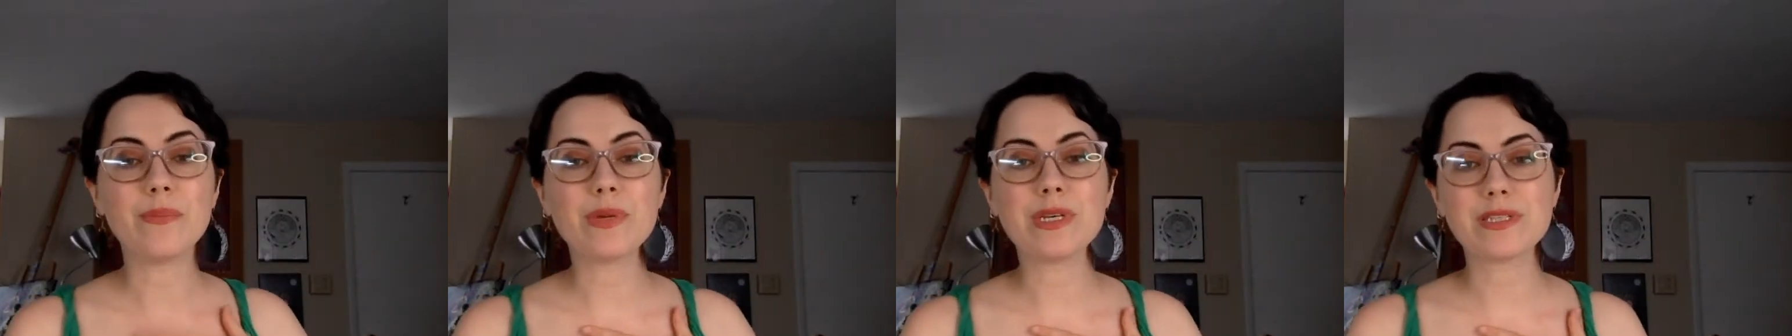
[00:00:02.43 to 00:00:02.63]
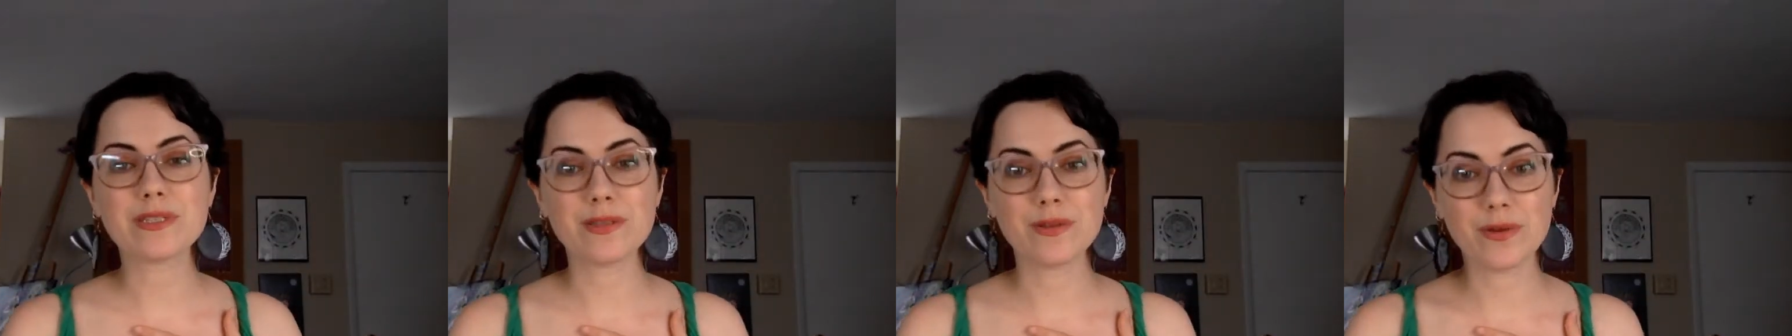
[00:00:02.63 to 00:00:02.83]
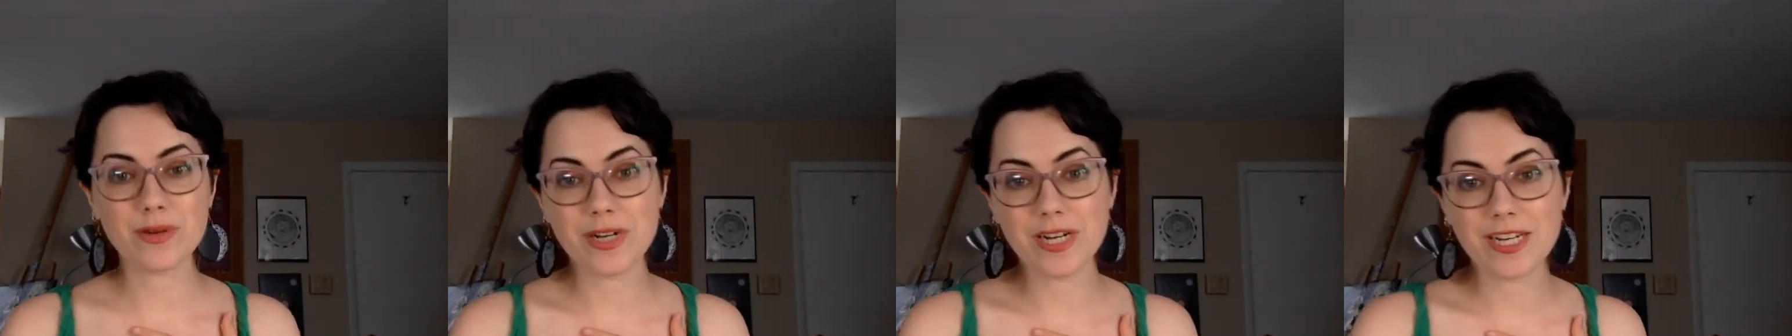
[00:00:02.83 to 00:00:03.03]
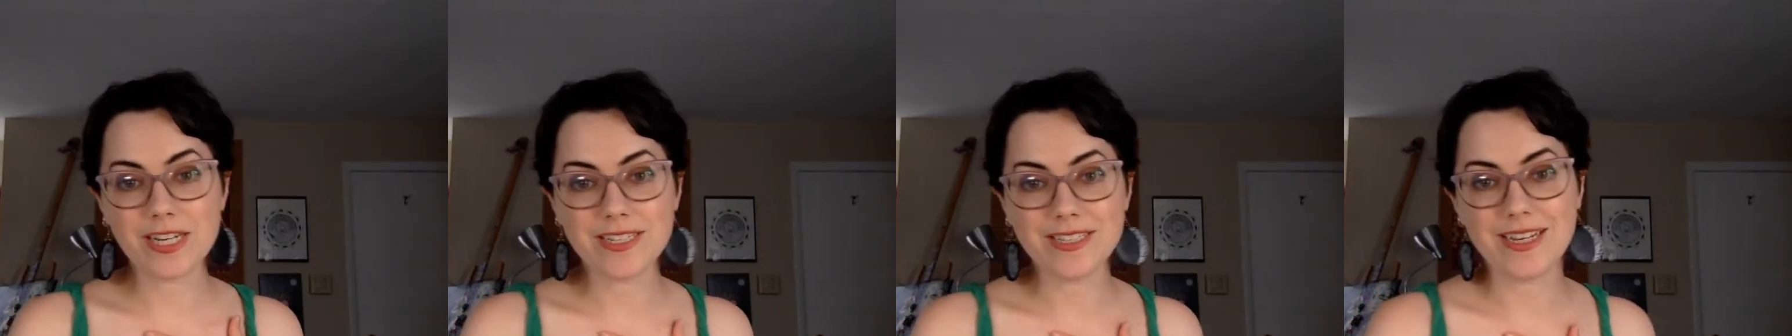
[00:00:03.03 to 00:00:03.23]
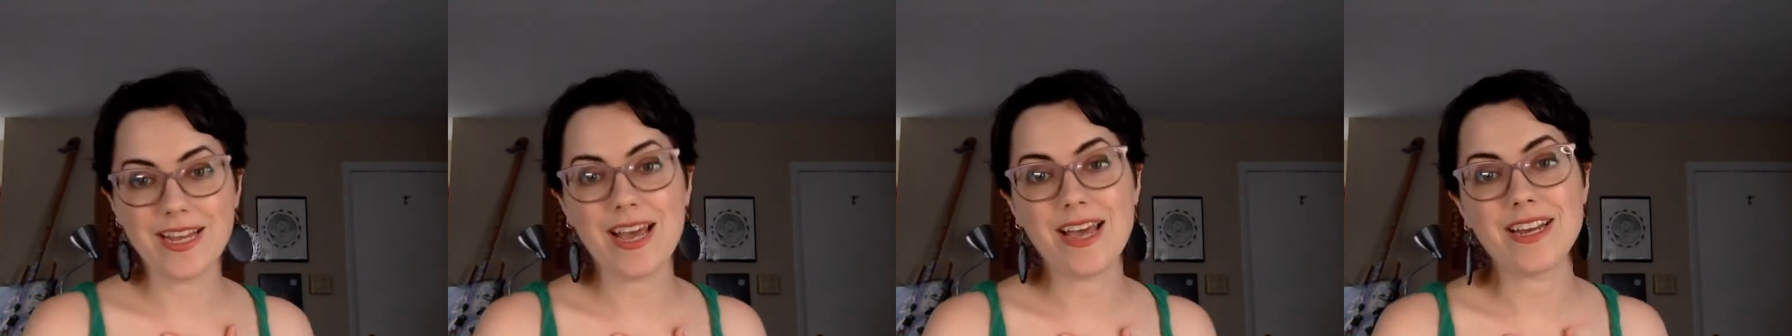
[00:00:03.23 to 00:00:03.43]
is
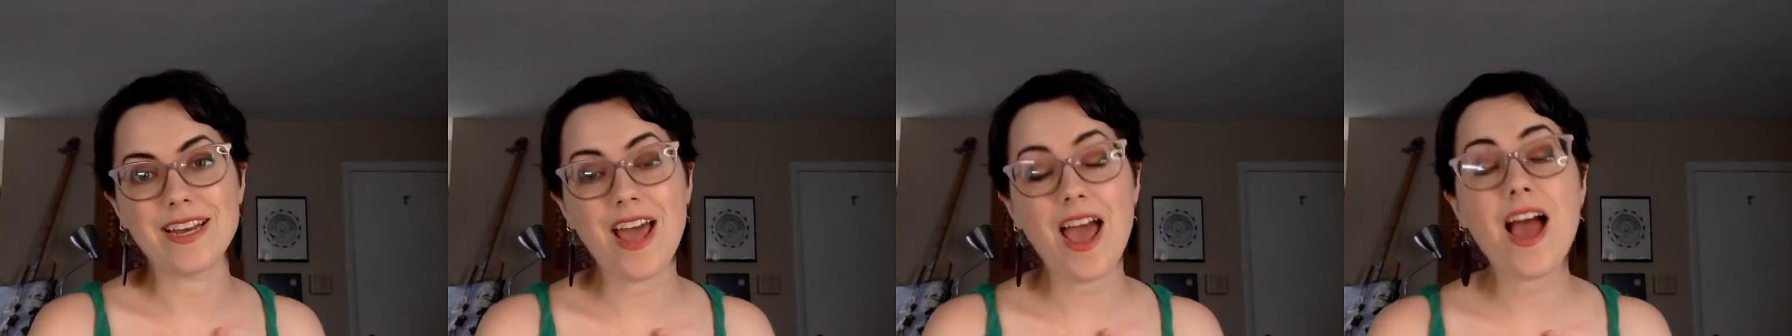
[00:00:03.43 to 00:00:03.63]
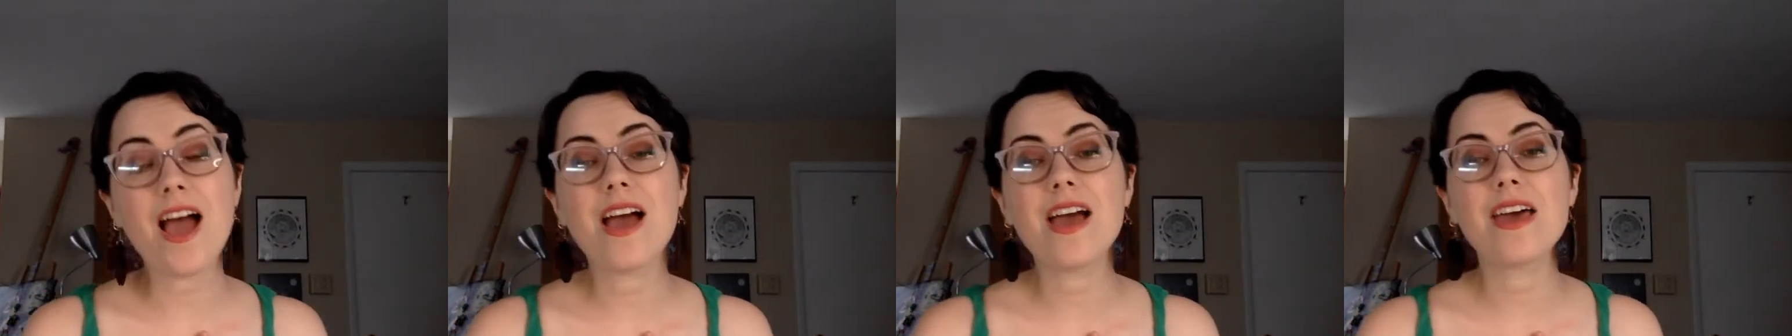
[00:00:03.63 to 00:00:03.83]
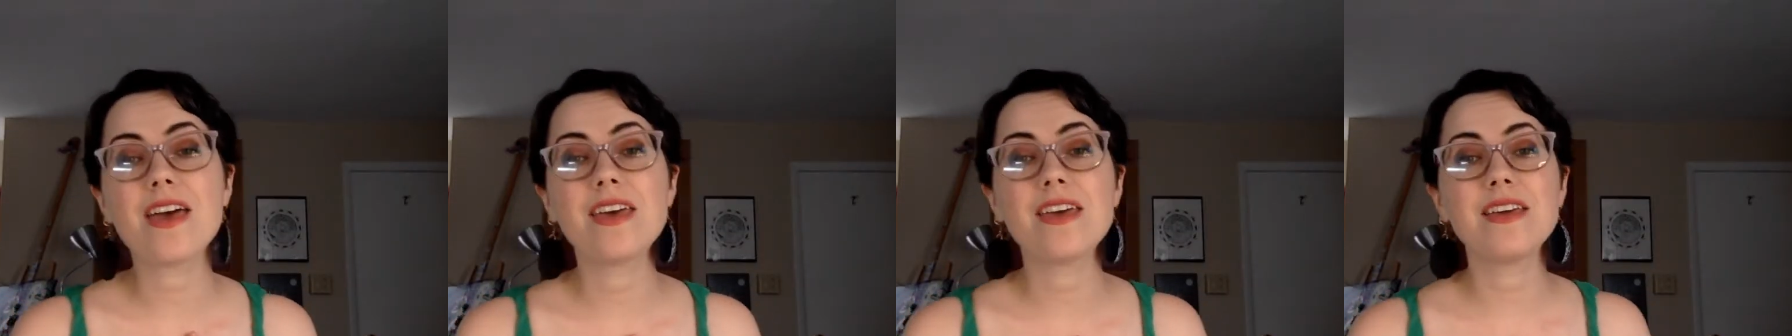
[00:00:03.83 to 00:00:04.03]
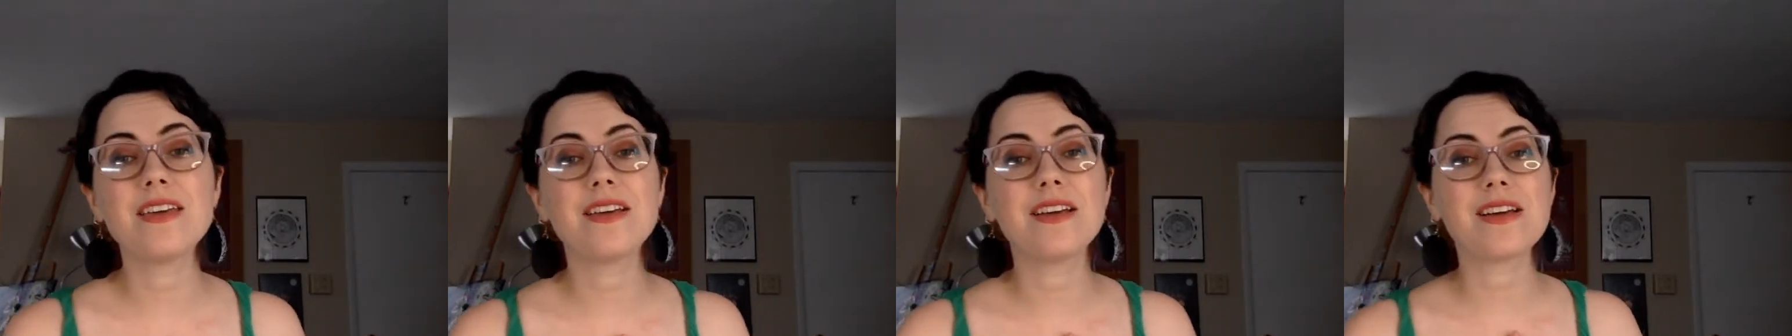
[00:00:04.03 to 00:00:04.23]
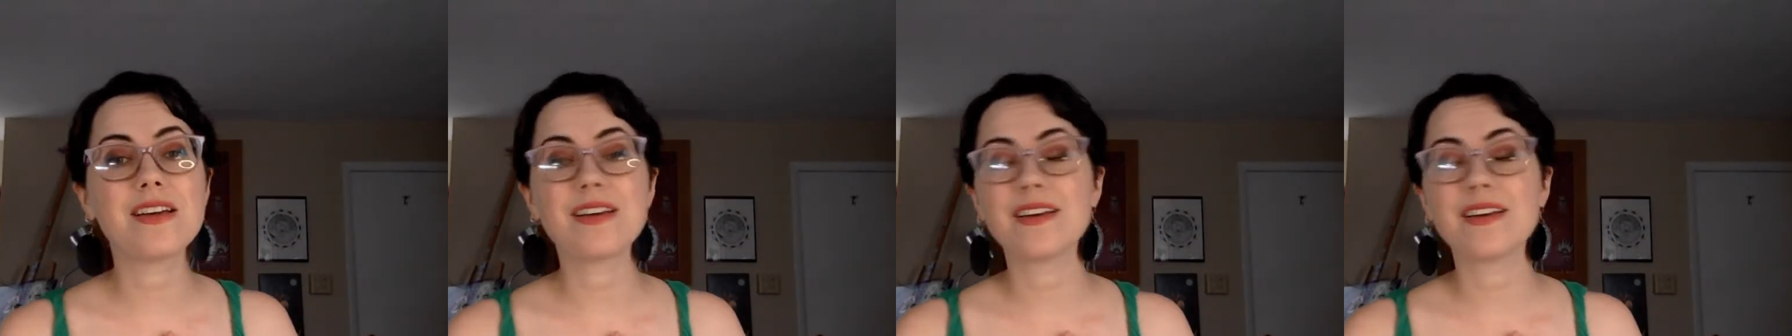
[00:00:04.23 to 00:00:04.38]
Lauren, and I